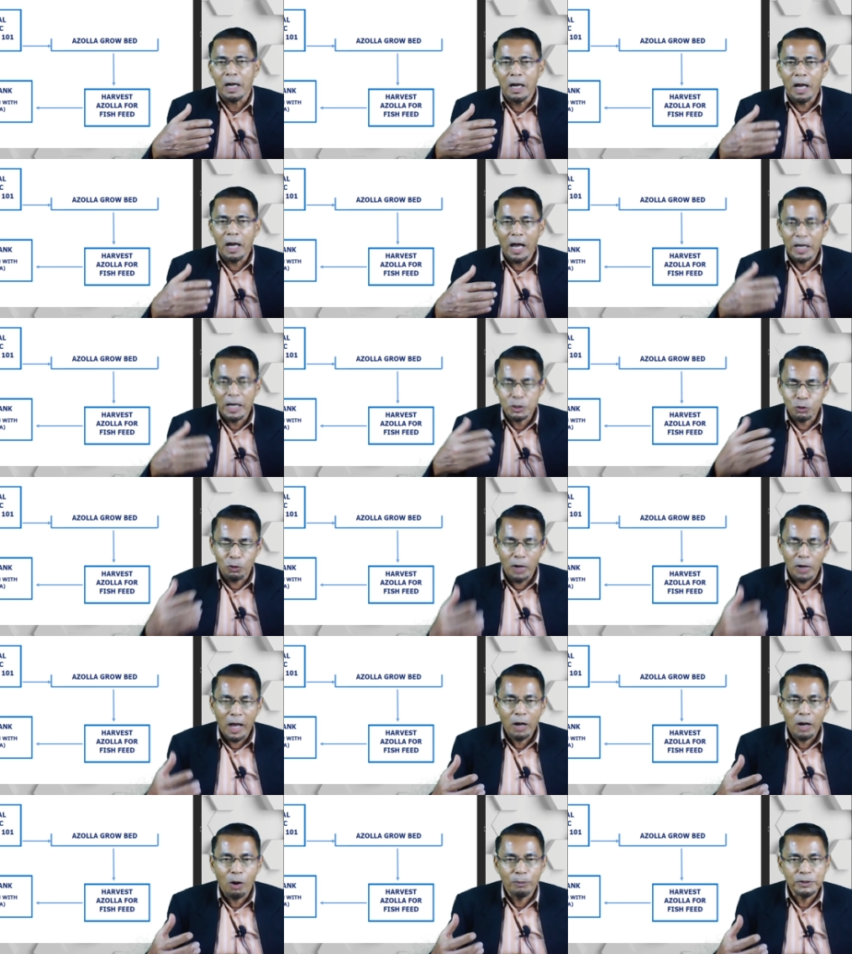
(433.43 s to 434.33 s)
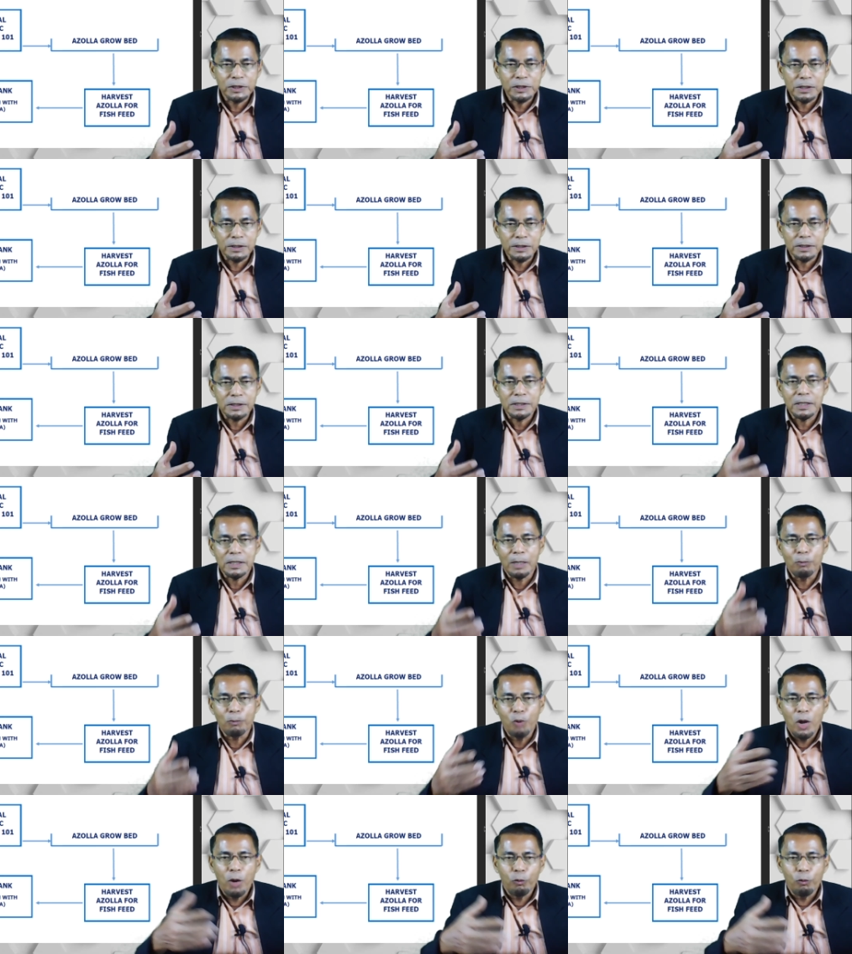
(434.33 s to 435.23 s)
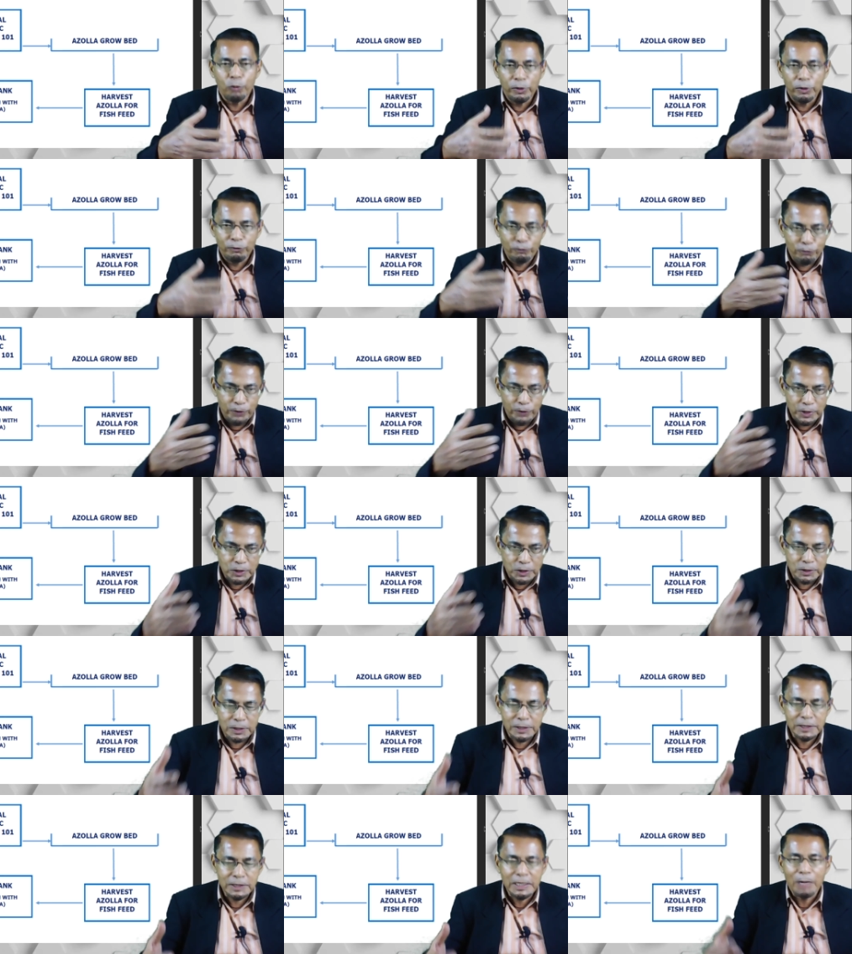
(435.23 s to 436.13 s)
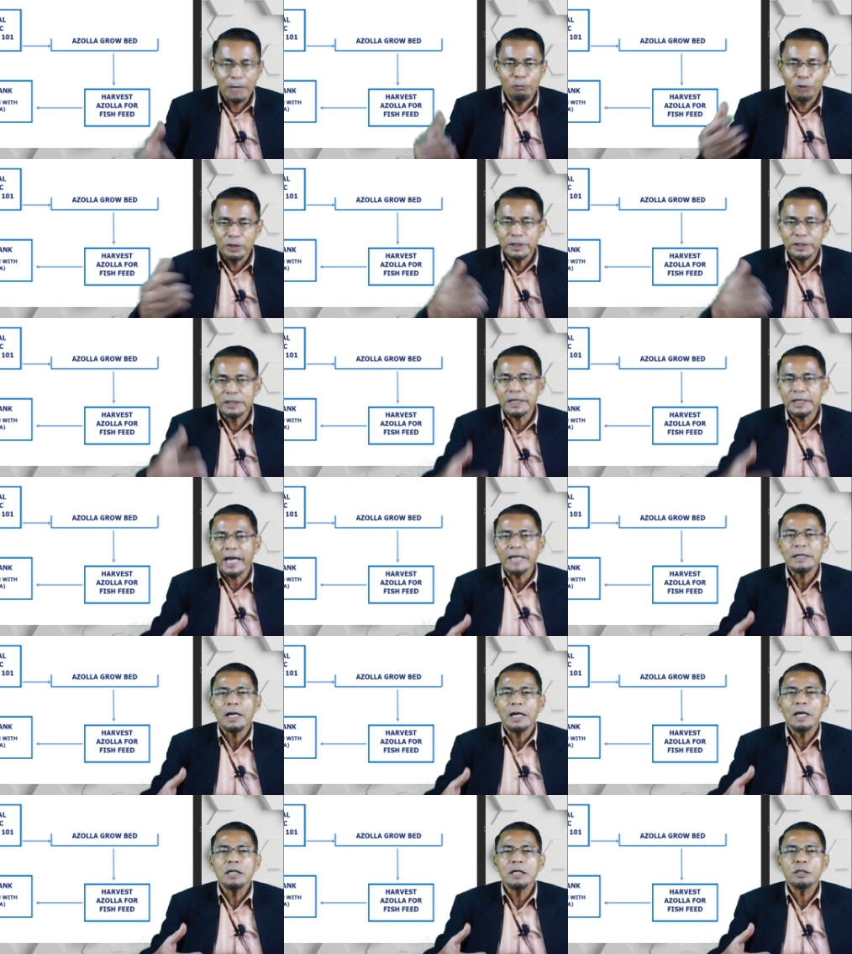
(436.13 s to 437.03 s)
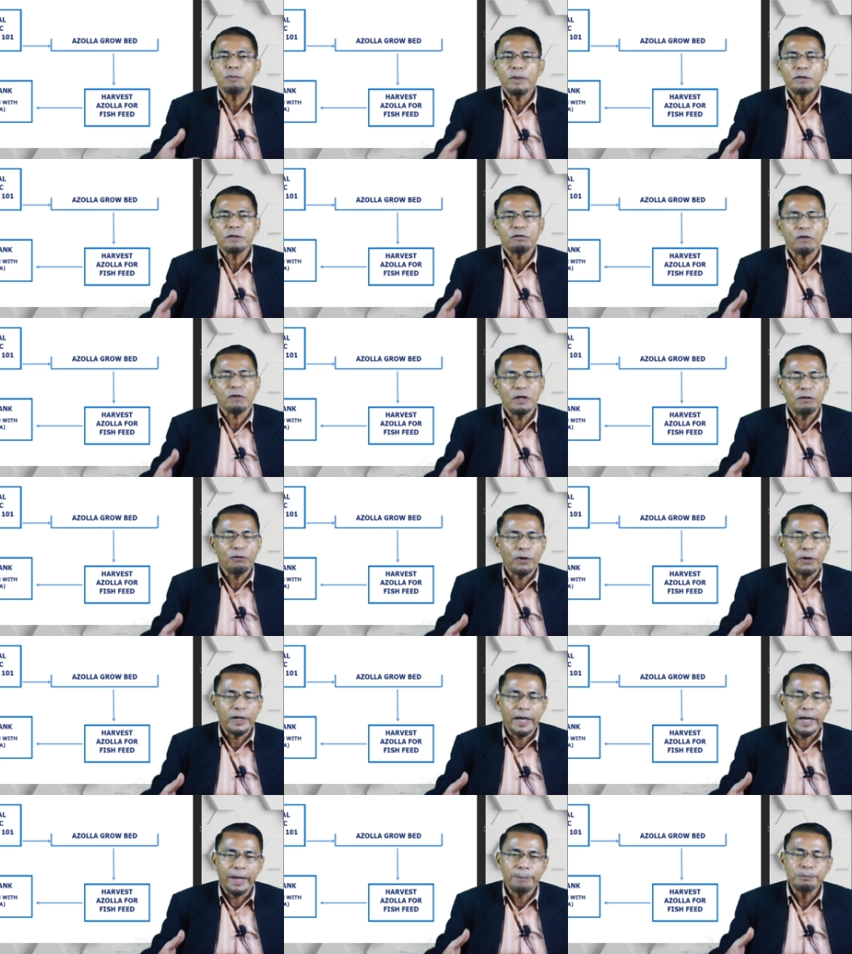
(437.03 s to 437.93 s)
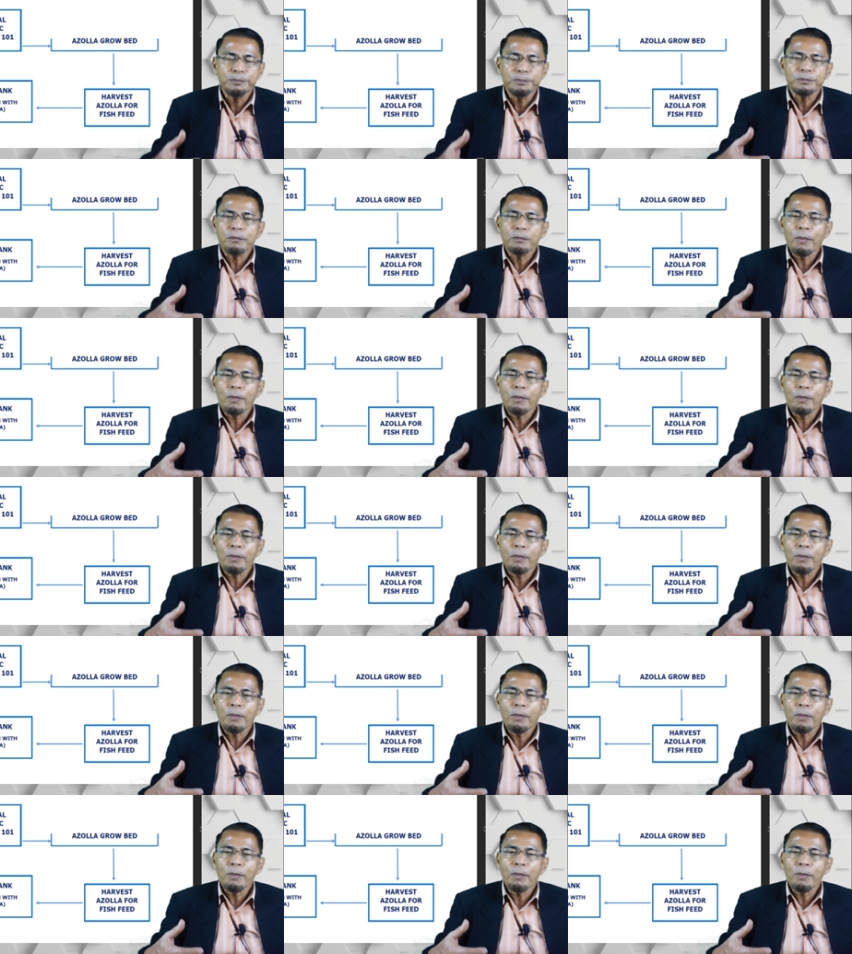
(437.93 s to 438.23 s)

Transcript: Azolla commercial system with fish system we'll design specifically for them.